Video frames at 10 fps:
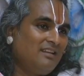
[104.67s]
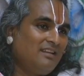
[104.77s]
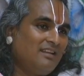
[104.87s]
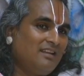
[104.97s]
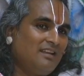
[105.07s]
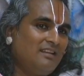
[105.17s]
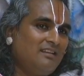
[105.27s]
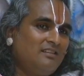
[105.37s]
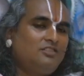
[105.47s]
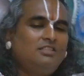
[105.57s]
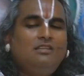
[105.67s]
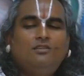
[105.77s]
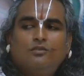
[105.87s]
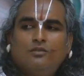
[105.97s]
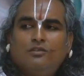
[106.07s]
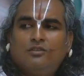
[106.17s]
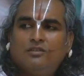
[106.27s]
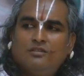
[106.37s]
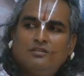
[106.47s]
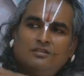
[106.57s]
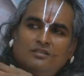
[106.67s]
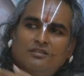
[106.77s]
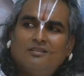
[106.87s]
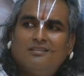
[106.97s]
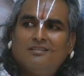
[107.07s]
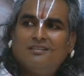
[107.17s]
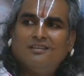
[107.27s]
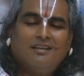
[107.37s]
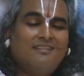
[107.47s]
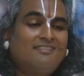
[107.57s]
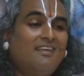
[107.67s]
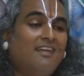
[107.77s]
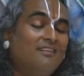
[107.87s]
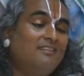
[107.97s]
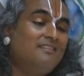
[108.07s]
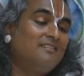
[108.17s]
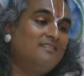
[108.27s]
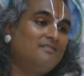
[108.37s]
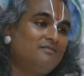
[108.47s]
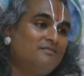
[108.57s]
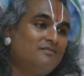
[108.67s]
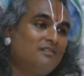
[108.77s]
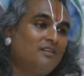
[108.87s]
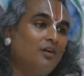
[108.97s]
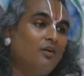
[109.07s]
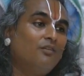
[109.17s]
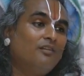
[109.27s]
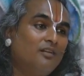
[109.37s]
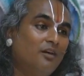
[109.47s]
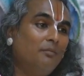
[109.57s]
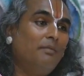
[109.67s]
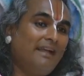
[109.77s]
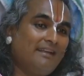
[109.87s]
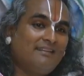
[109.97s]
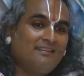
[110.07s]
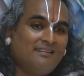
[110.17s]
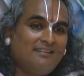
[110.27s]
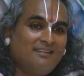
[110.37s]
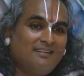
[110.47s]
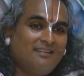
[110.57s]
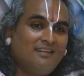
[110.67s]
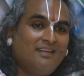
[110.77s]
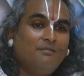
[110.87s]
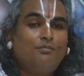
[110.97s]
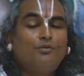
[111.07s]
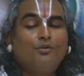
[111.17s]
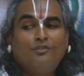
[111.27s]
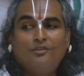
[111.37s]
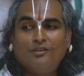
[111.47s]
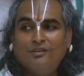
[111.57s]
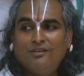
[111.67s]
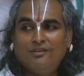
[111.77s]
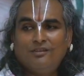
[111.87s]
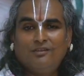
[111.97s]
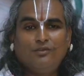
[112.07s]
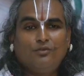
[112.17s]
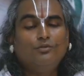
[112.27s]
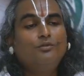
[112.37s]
And she took her son on her back and brought her to